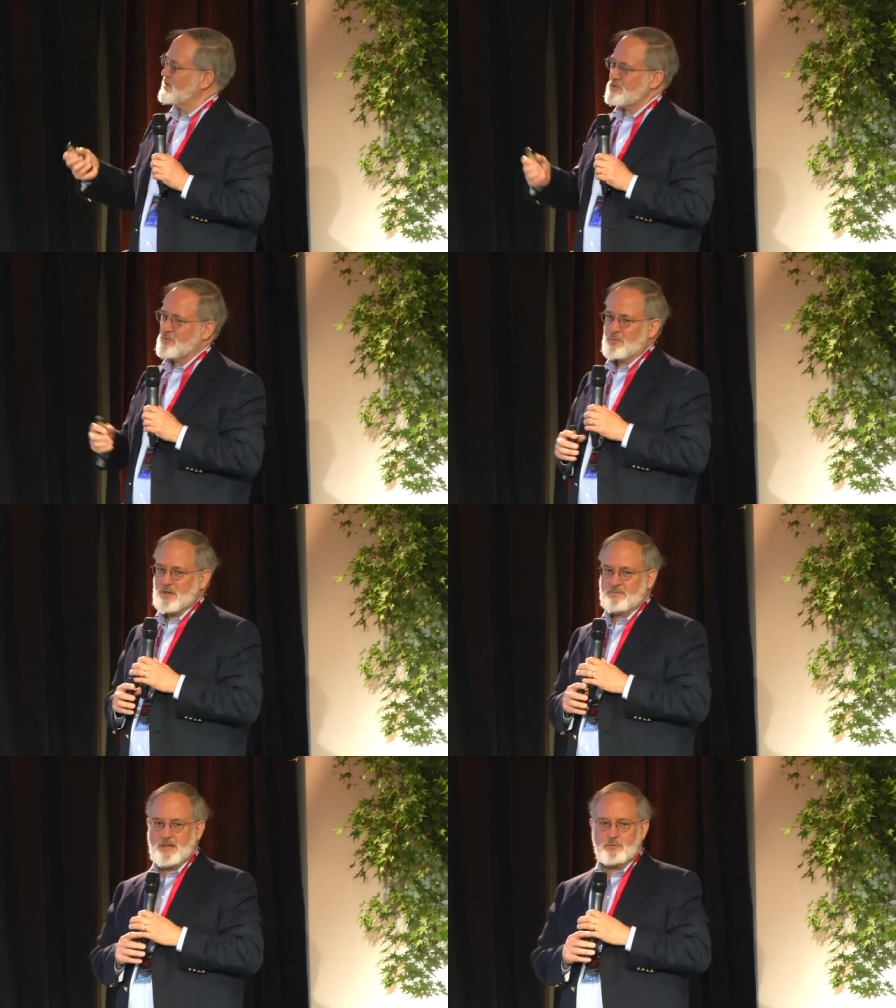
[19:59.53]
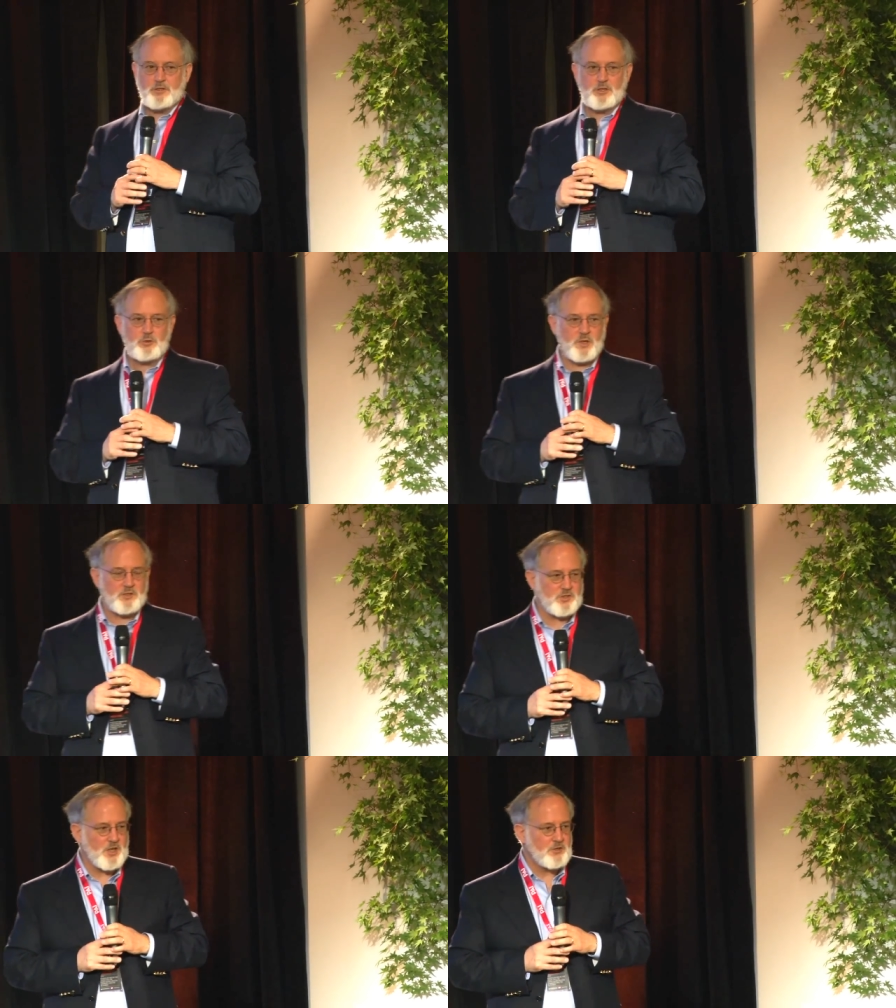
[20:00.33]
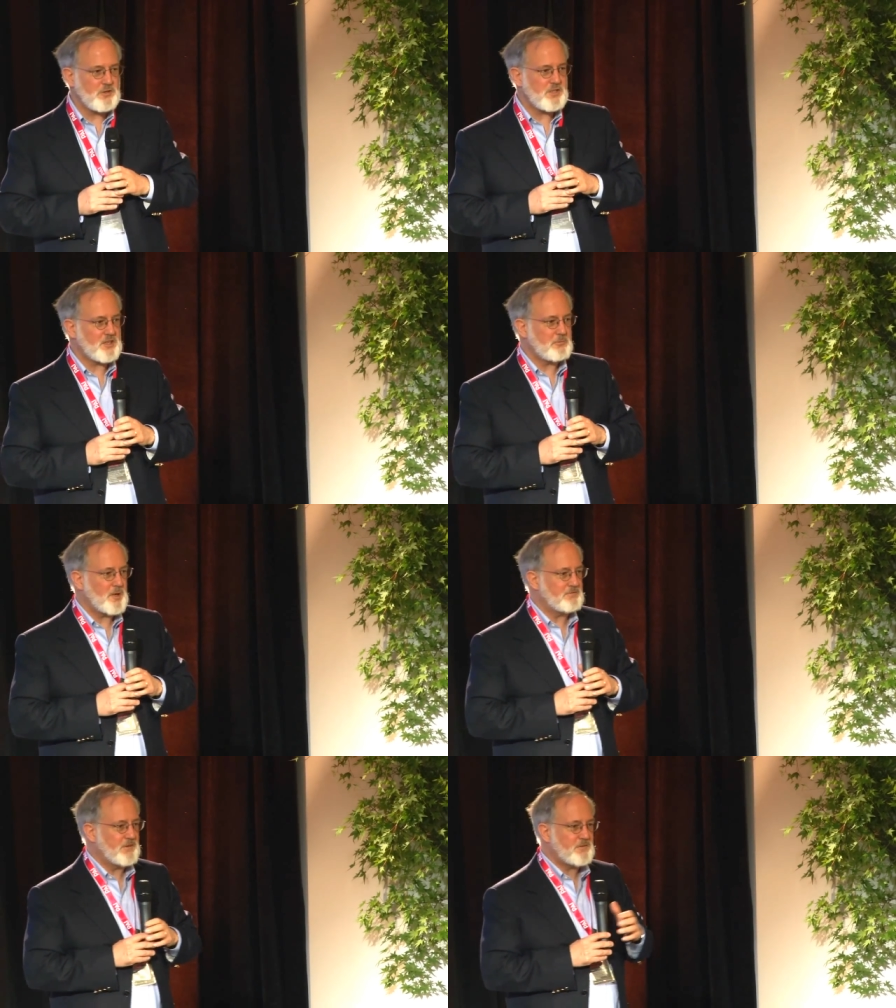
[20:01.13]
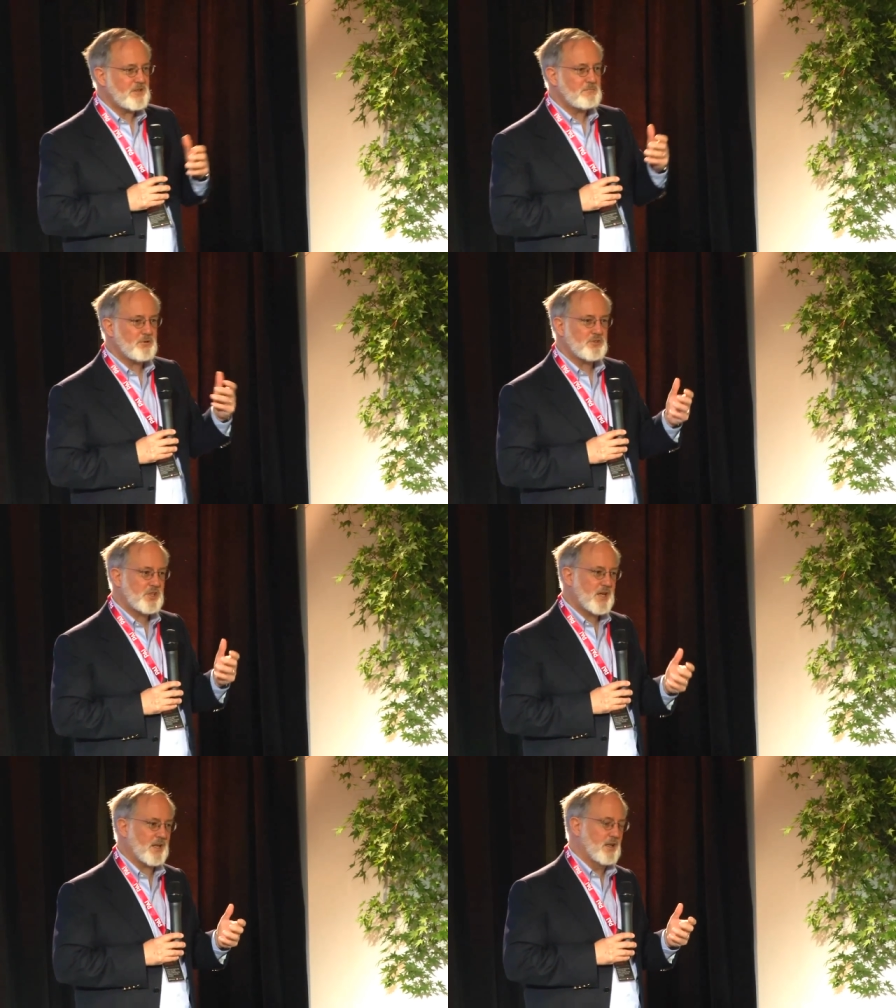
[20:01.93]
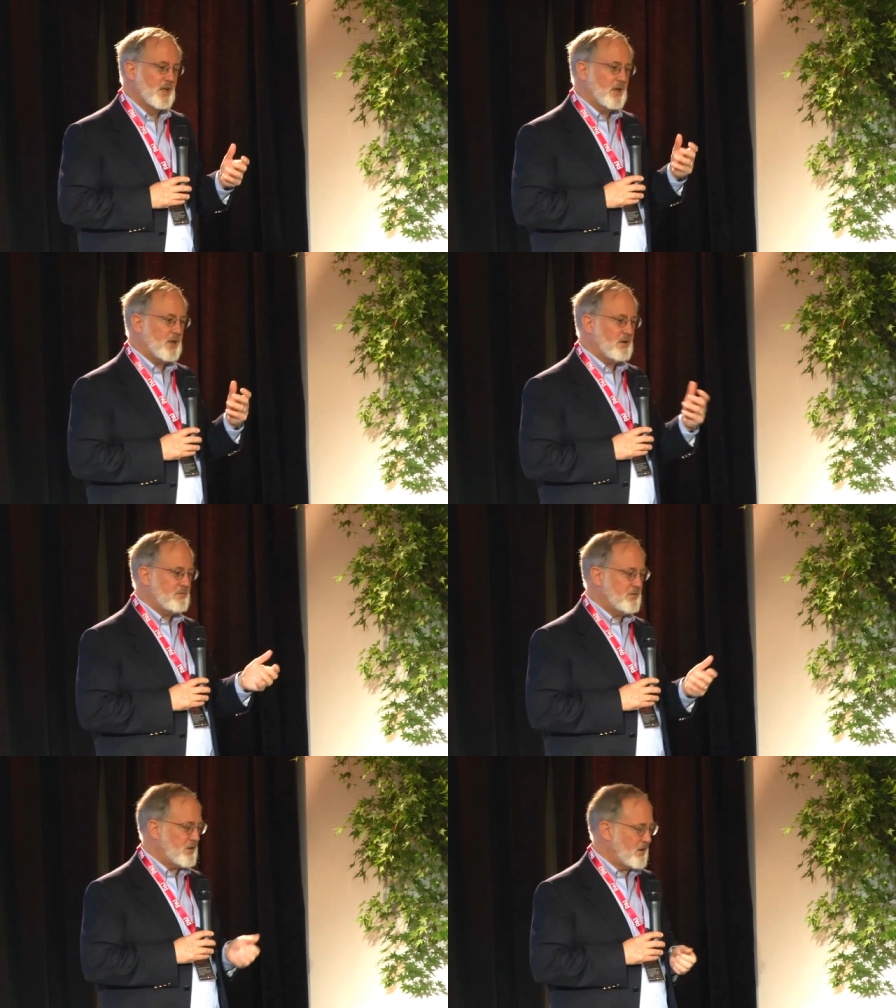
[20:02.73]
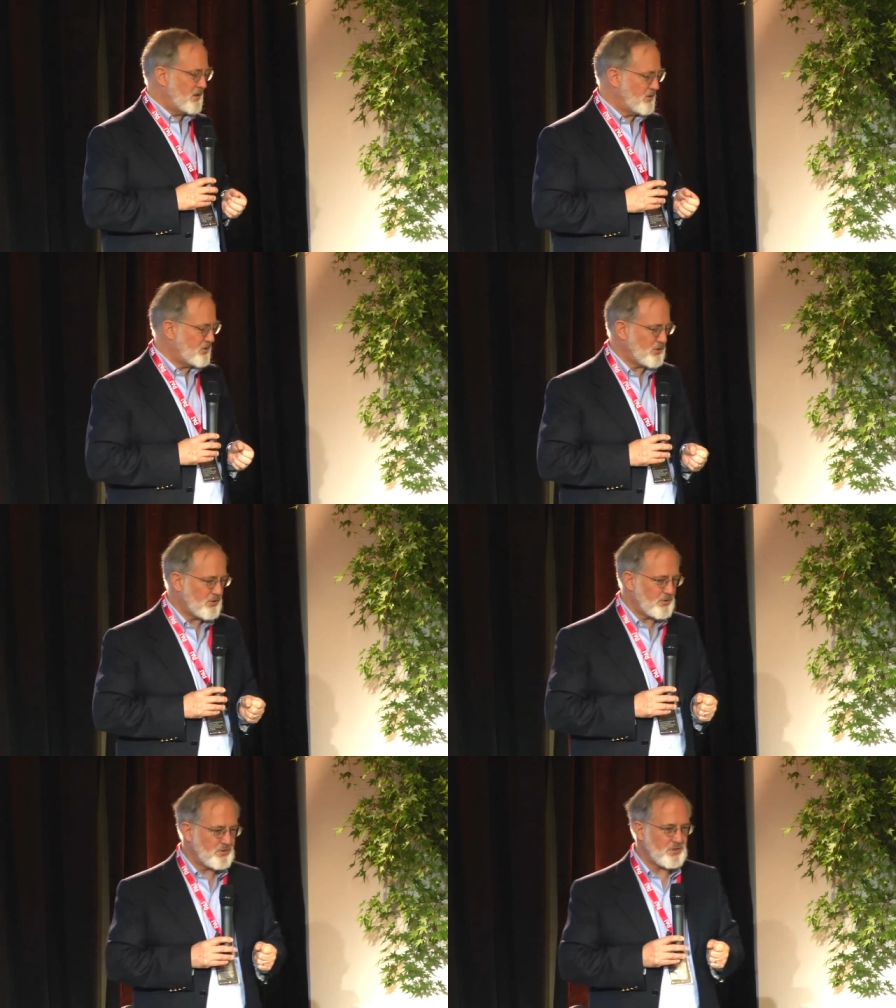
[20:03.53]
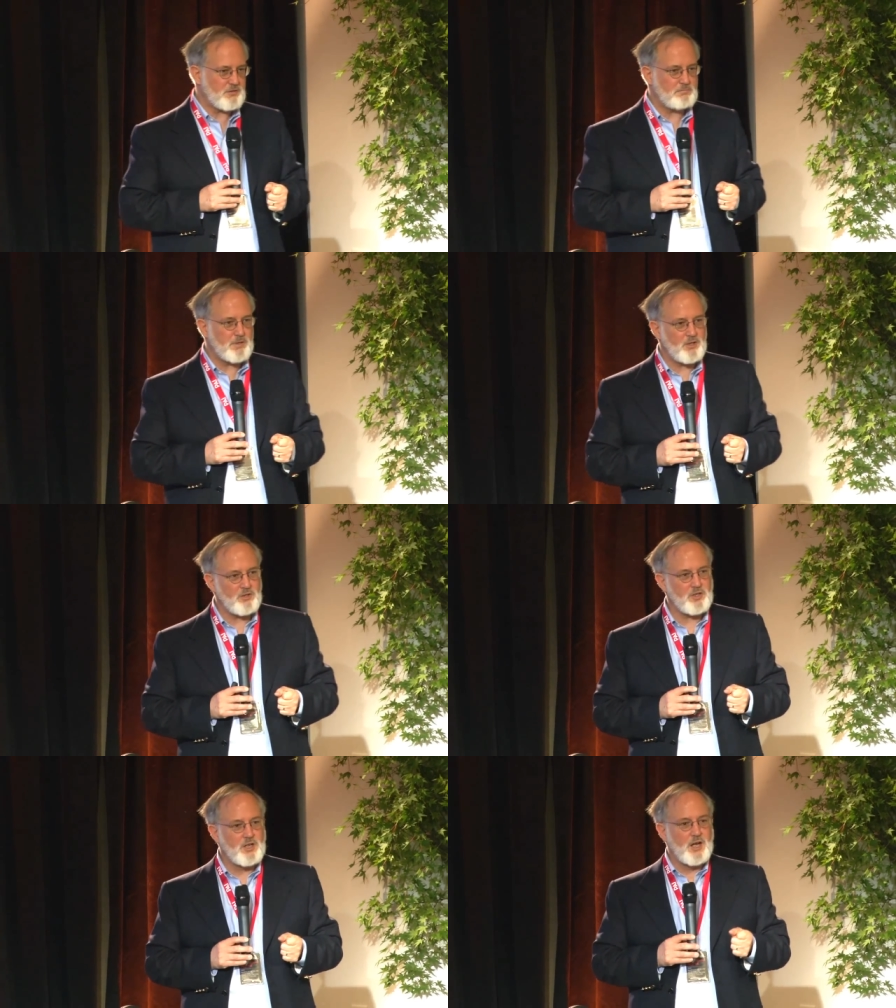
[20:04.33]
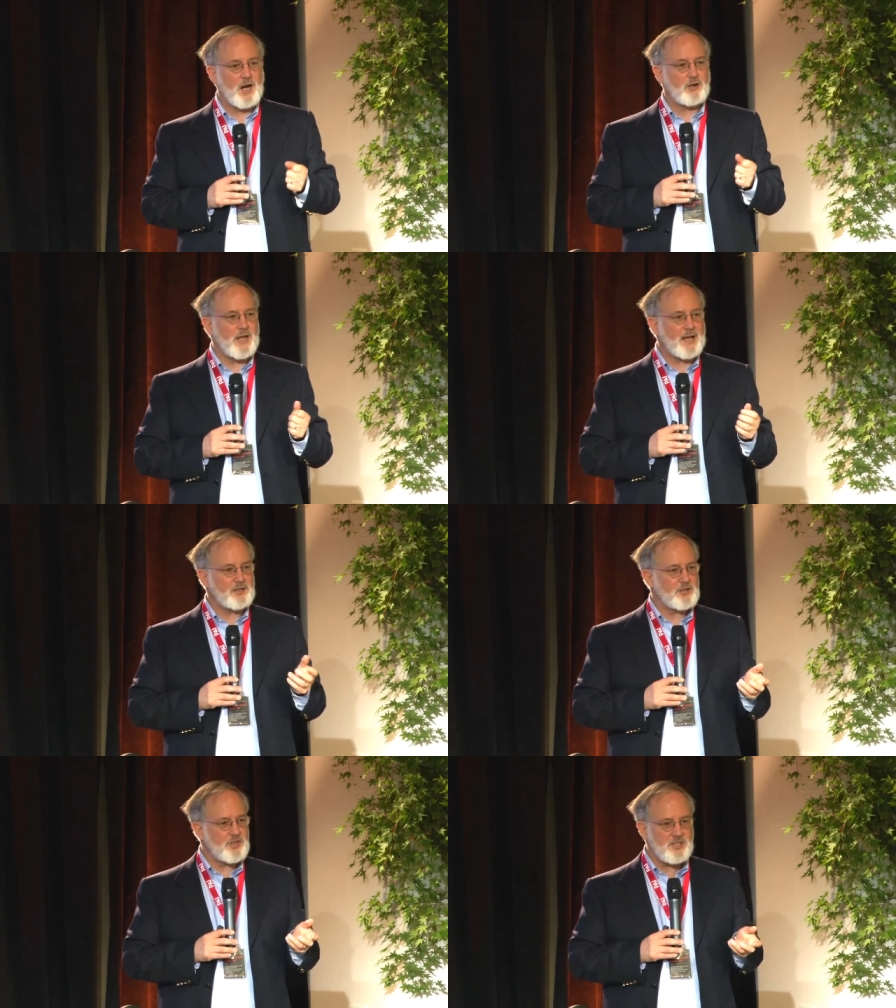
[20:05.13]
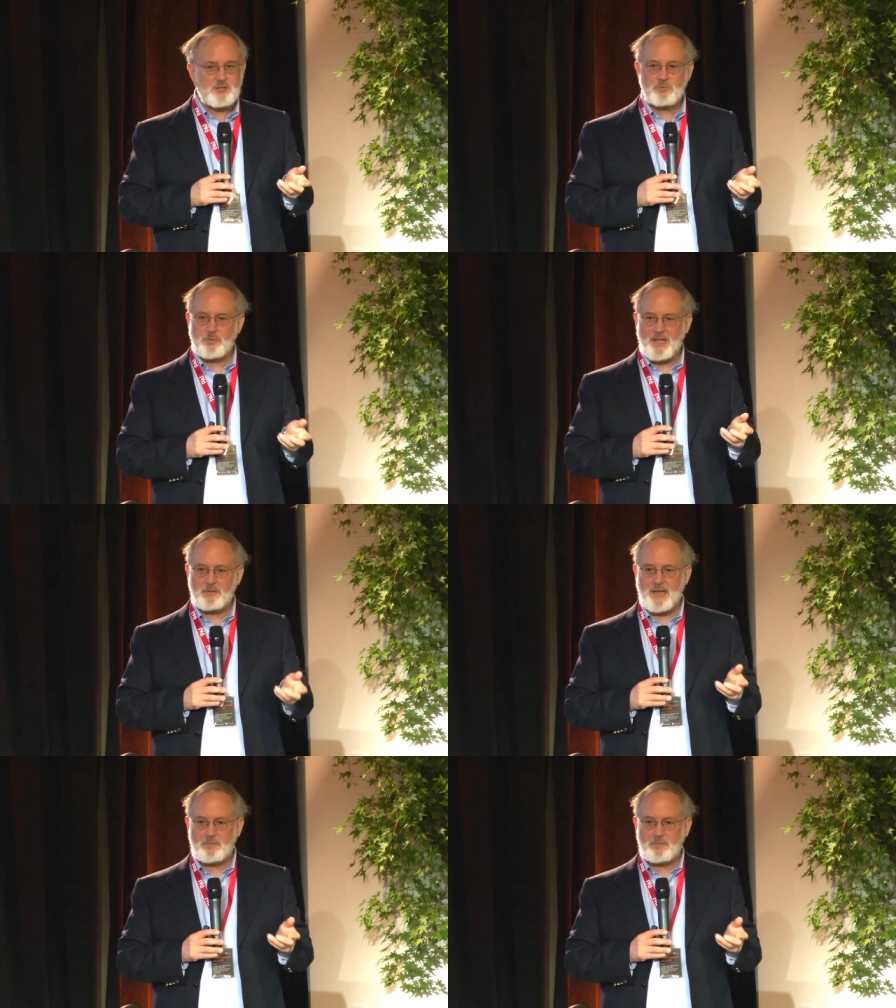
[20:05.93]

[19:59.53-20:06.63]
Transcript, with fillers: This is one of my favorite new ones. Turns out that about 15% of the sugars in milk are not digestible by the